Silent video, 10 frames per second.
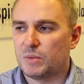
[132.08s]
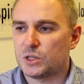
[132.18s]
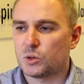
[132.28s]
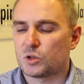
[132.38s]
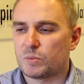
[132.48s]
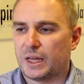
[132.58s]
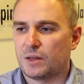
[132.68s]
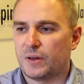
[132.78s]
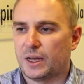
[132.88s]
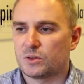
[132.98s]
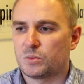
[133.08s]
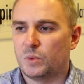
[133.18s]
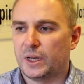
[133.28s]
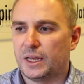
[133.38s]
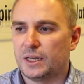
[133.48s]
he talked about the fact
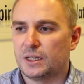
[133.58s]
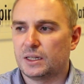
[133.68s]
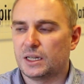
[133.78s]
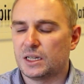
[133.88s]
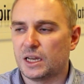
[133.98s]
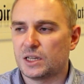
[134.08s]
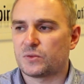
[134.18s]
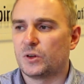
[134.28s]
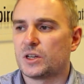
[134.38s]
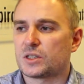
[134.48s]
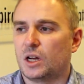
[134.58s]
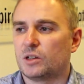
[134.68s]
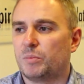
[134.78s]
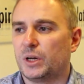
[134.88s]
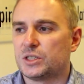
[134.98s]
when his first
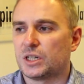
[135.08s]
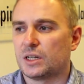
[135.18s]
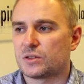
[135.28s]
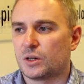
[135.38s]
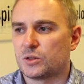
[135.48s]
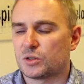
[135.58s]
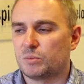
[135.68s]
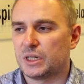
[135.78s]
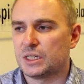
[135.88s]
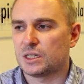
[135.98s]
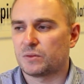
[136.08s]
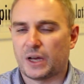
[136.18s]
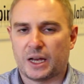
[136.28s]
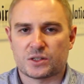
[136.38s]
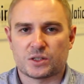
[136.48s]
kind of budget in social media
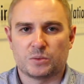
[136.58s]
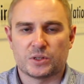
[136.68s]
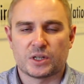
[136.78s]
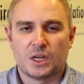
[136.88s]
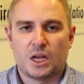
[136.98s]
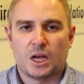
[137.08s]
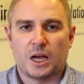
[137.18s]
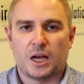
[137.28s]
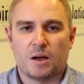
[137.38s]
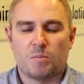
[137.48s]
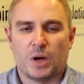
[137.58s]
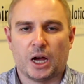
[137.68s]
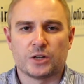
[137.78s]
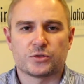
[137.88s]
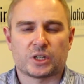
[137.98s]
for Asda was
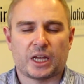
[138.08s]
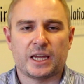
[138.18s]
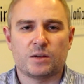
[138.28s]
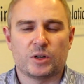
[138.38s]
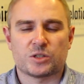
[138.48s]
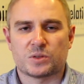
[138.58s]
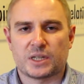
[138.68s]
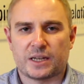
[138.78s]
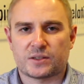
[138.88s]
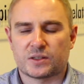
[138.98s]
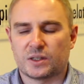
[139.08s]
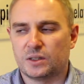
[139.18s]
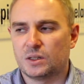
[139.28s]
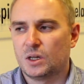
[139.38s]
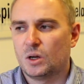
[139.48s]
100k, which was less
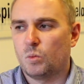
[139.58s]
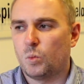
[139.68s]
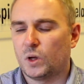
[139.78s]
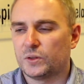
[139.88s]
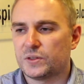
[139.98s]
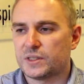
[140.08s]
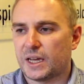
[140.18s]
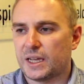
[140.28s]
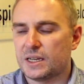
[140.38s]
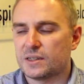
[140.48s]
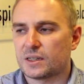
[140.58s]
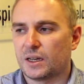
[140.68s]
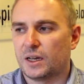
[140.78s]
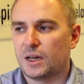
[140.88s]
than one day's